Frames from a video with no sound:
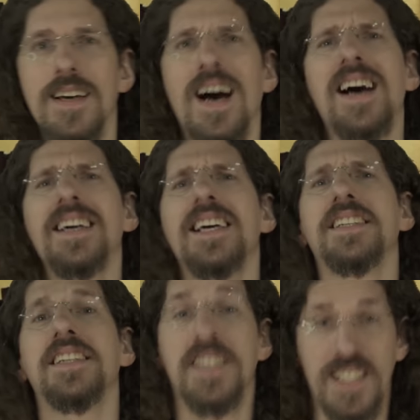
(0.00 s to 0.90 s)
Ah
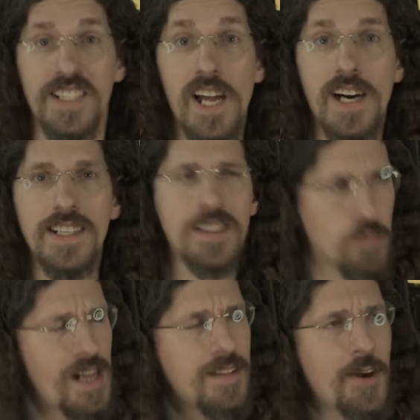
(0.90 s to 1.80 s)
yes, slugs,
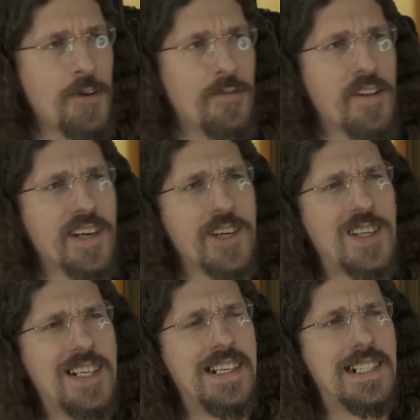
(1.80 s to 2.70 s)
well known for
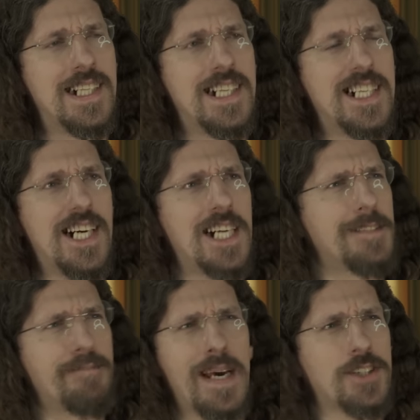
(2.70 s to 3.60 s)
their
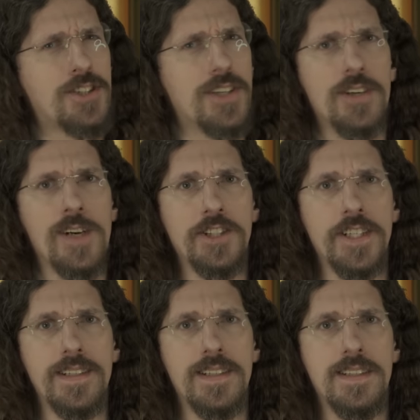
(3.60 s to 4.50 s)
unmatched aggression.